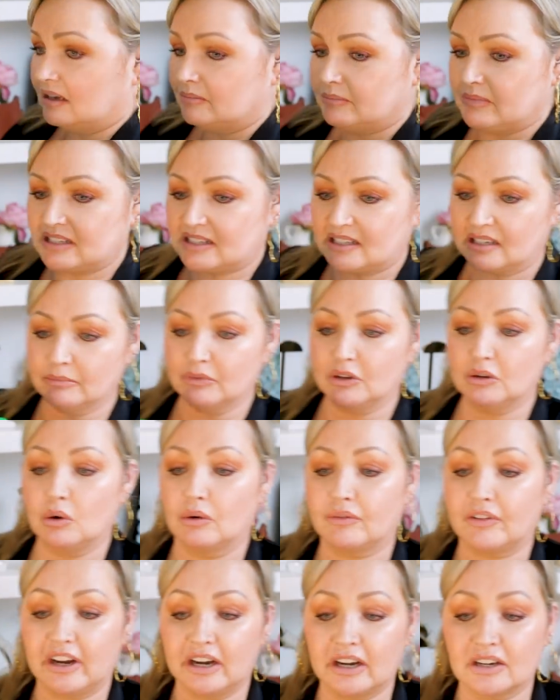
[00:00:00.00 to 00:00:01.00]
Missy Moo
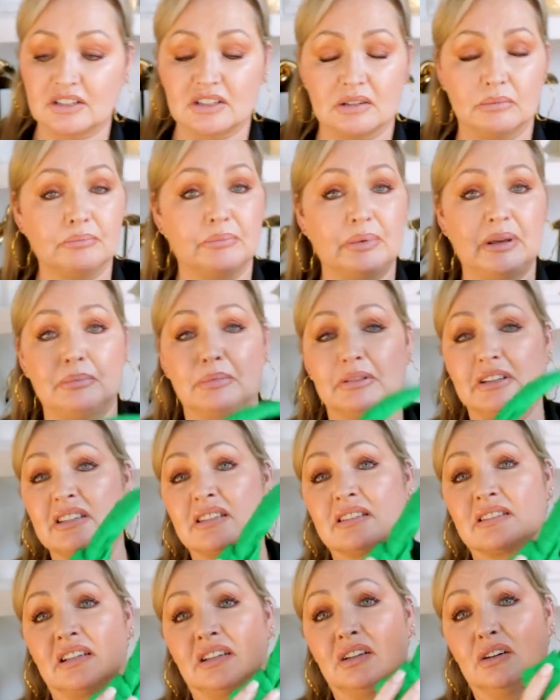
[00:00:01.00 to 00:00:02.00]
over here. Some people, this
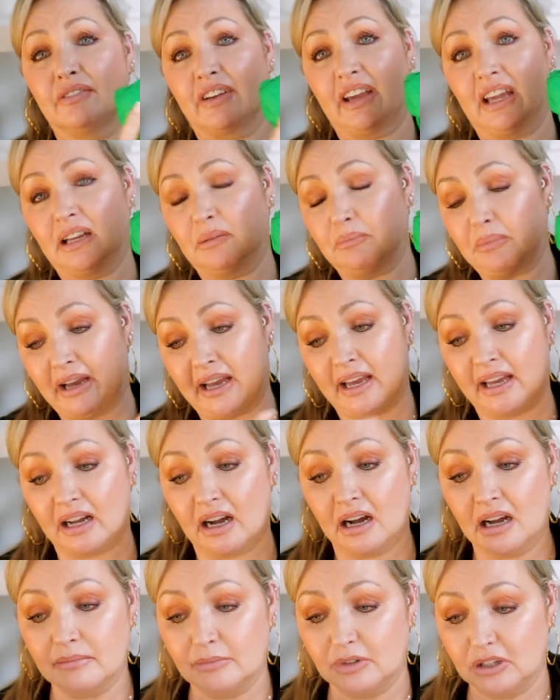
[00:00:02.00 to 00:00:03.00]
is a love-hate bag.
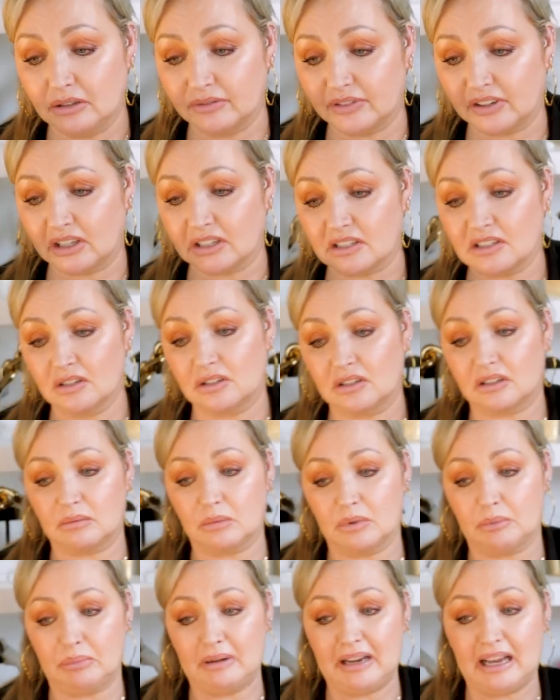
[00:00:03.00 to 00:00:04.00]
I'm loving it. Look at it
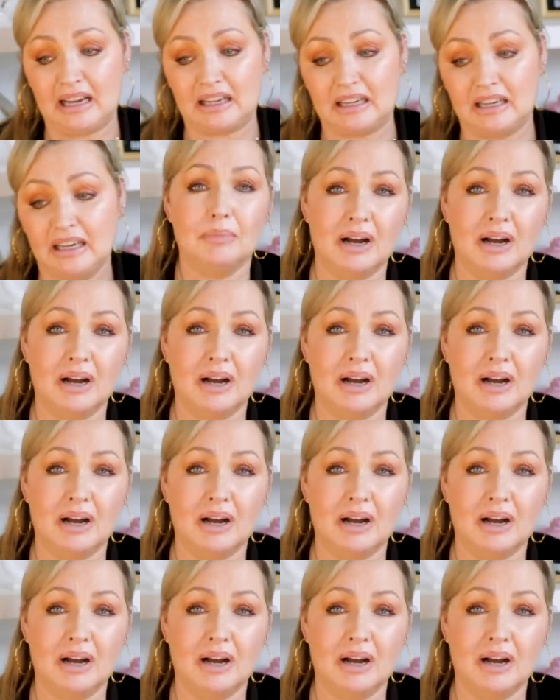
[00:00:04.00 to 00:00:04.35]
with black.